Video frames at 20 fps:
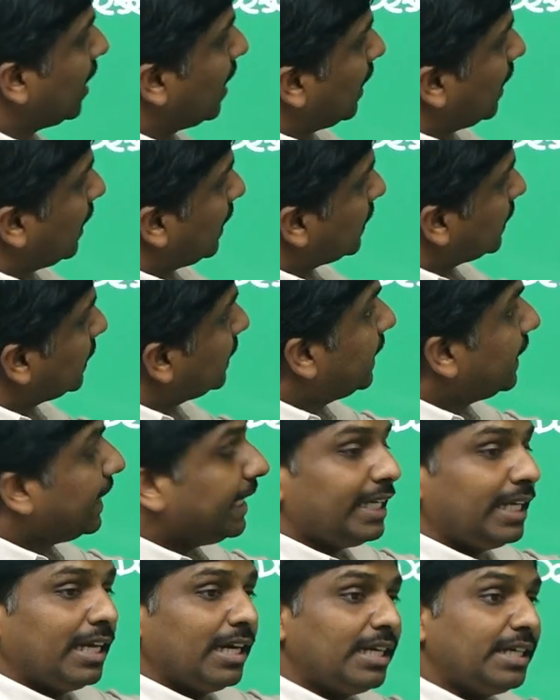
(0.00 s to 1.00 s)
The
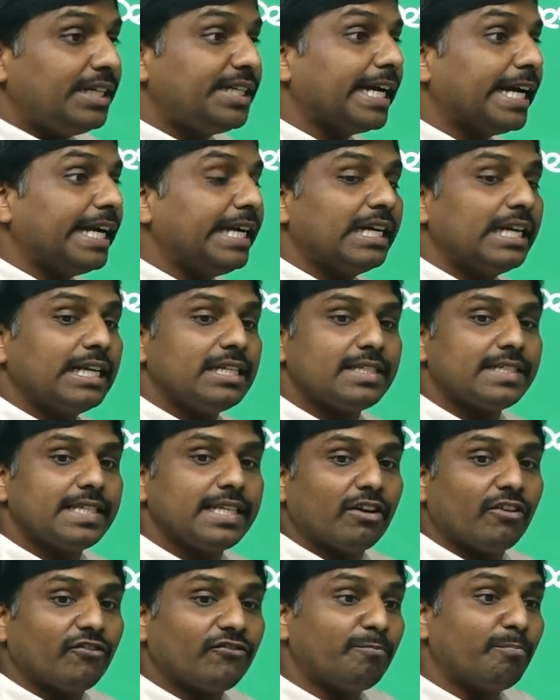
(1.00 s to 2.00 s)
tendency of
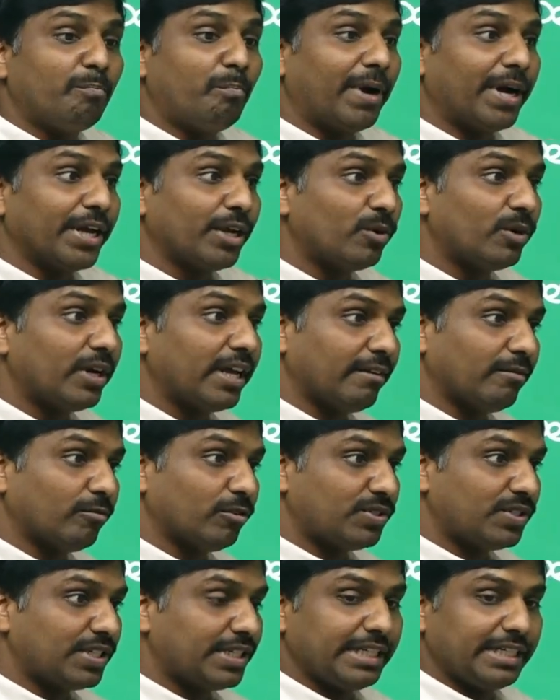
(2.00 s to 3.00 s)

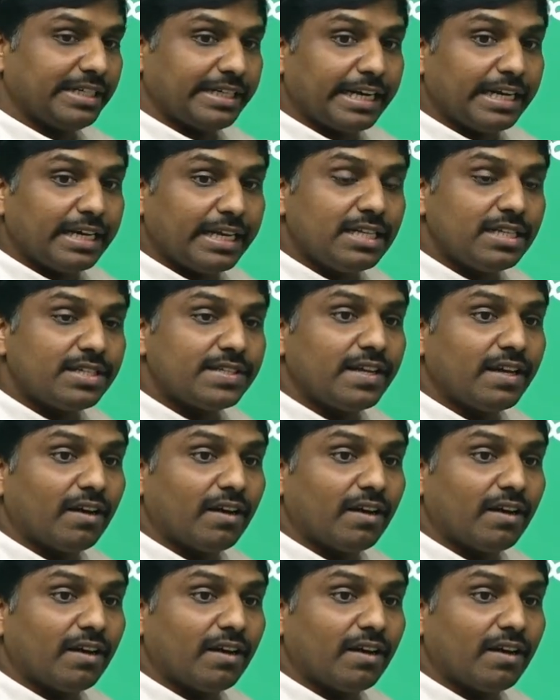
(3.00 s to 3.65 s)
biodiversity, tendency of